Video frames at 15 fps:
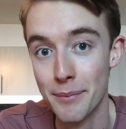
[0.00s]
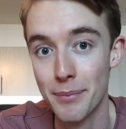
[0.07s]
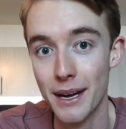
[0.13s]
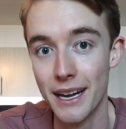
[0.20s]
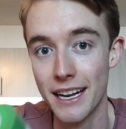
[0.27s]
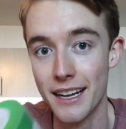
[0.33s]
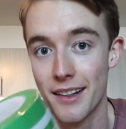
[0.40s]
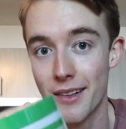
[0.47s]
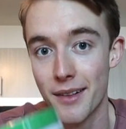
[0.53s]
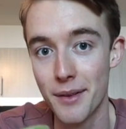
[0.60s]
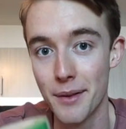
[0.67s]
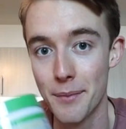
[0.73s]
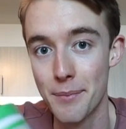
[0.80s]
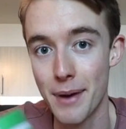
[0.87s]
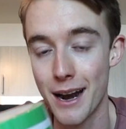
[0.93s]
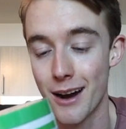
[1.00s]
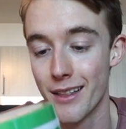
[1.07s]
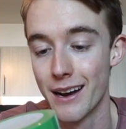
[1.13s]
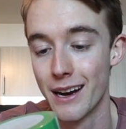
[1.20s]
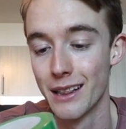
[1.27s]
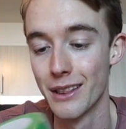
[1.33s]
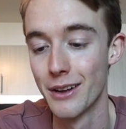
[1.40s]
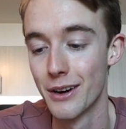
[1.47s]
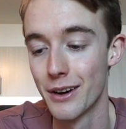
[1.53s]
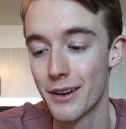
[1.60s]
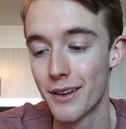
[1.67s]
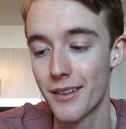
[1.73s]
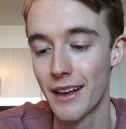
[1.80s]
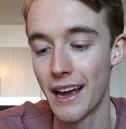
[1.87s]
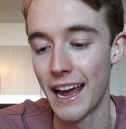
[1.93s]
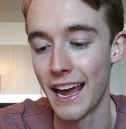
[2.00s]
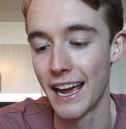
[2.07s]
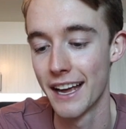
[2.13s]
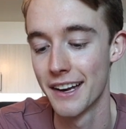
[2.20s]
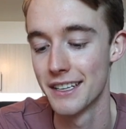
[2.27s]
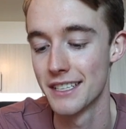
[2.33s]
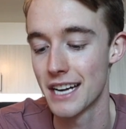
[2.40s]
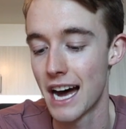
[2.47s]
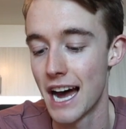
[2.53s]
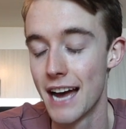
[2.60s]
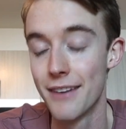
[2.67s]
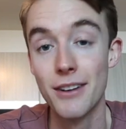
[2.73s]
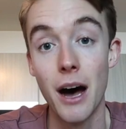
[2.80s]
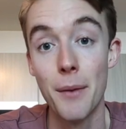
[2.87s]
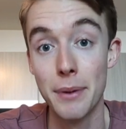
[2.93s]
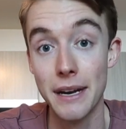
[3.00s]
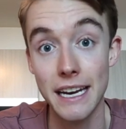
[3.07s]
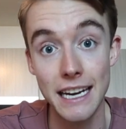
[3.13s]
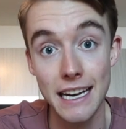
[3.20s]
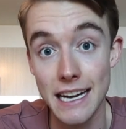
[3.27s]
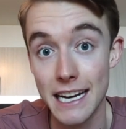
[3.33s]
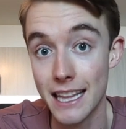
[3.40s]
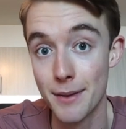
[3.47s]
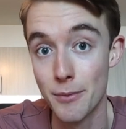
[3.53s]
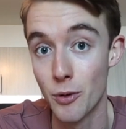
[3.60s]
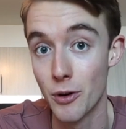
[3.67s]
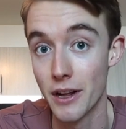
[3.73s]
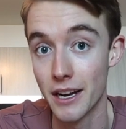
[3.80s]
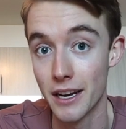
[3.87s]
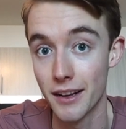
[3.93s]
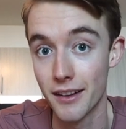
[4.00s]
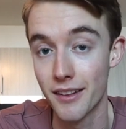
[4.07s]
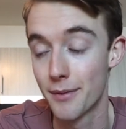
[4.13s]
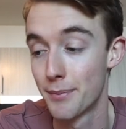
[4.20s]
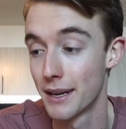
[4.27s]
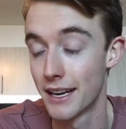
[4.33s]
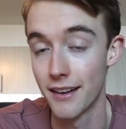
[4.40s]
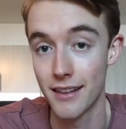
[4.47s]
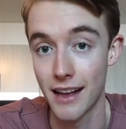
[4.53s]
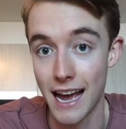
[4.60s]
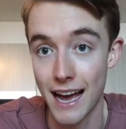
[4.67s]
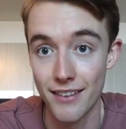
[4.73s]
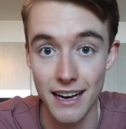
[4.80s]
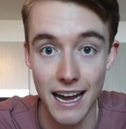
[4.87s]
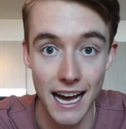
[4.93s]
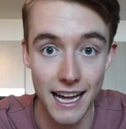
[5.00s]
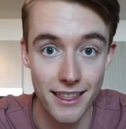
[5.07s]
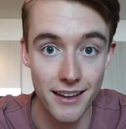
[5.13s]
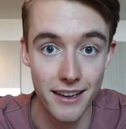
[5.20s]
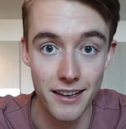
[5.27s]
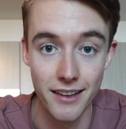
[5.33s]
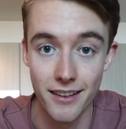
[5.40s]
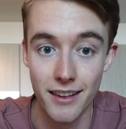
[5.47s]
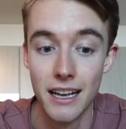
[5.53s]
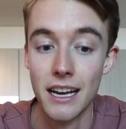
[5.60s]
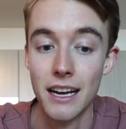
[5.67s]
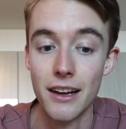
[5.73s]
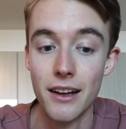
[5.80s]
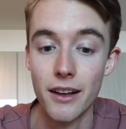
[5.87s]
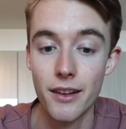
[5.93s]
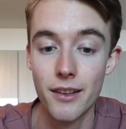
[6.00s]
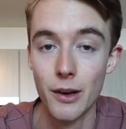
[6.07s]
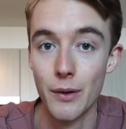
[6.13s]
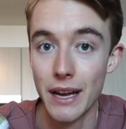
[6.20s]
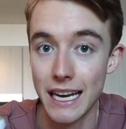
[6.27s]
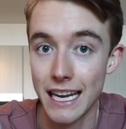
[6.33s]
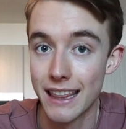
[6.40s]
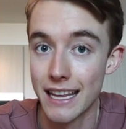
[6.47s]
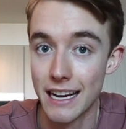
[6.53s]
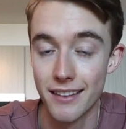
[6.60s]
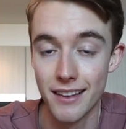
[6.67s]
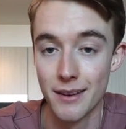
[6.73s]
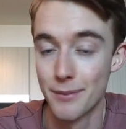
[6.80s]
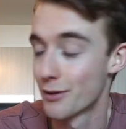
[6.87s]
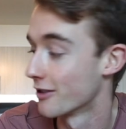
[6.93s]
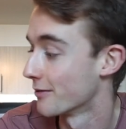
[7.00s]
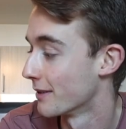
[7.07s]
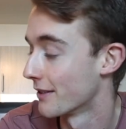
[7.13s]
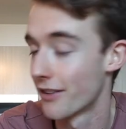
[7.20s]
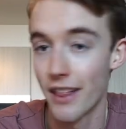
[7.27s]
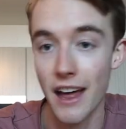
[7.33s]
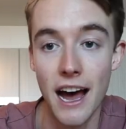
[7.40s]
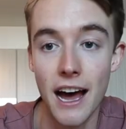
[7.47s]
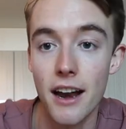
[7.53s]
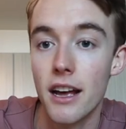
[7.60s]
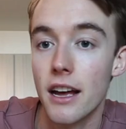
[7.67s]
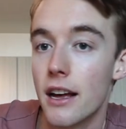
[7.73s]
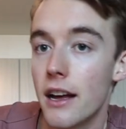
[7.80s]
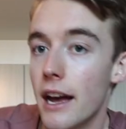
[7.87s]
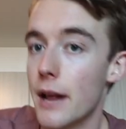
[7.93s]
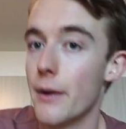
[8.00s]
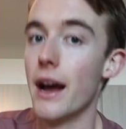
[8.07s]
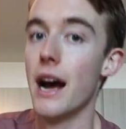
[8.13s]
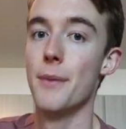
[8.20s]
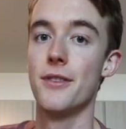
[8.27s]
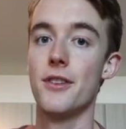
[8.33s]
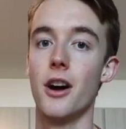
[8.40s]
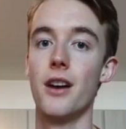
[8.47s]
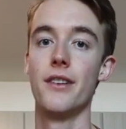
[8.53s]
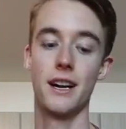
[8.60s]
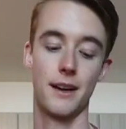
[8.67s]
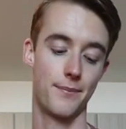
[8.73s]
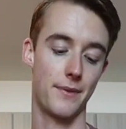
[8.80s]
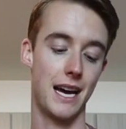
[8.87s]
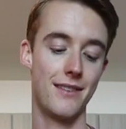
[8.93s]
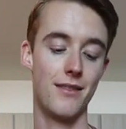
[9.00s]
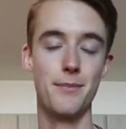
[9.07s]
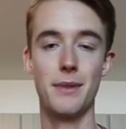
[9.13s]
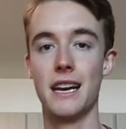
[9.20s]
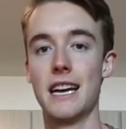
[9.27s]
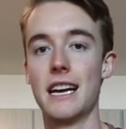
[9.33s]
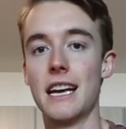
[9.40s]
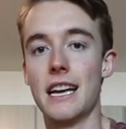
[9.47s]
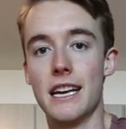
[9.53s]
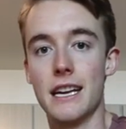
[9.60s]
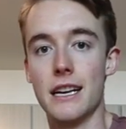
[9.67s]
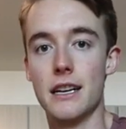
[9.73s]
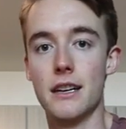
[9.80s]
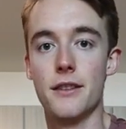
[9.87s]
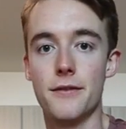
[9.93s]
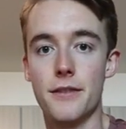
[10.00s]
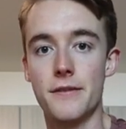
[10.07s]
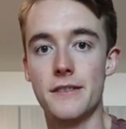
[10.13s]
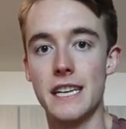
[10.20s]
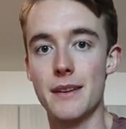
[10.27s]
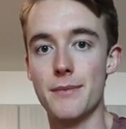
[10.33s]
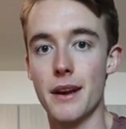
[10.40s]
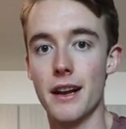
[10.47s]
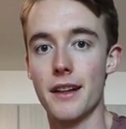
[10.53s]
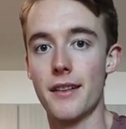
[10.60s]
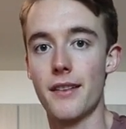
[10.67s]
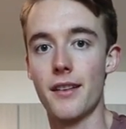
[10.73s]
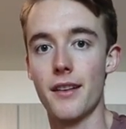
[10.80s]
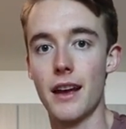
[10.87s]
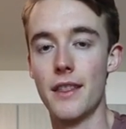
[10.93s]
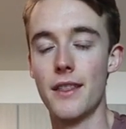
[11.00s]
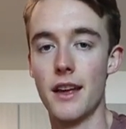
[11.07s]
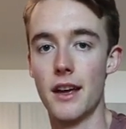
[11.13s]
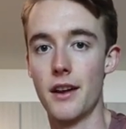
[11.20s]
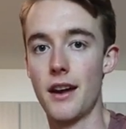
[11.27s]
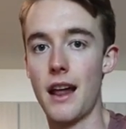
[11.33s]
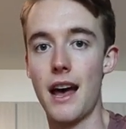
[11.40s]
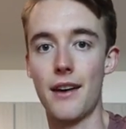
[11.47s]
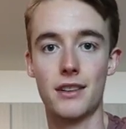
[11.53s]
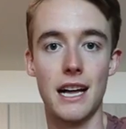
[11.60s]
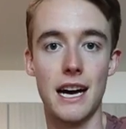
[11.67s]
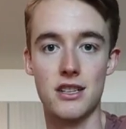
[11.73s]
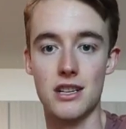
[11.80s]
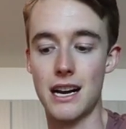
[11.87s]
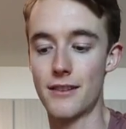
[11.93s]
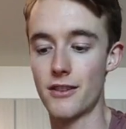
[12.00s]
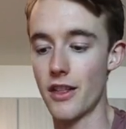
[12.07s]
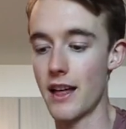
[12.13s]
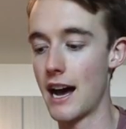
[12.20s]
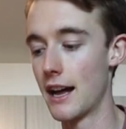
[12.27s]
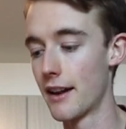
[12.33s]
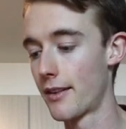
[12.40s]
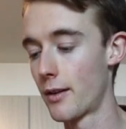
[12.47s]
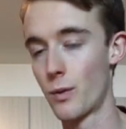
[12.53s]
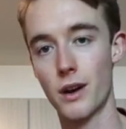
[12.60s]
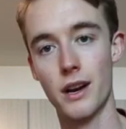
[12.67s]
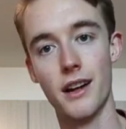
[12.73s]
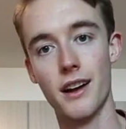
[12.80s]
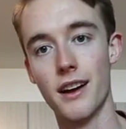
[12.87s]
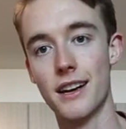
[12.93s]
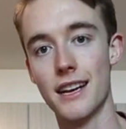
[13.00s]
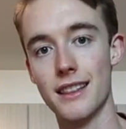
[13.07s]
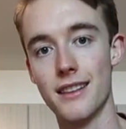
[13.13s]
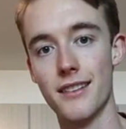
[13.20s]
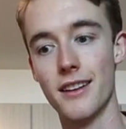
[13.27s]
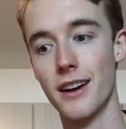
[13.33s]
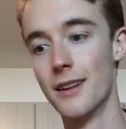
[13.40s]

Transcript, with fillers: but it's better than it looks, and I have not been eating in the mornings because I haven't had this. So anything's an improvement for that. Anyway, I'm starving. I have a meeting in fifteen minutes and then have class right after that, so we're gonna get this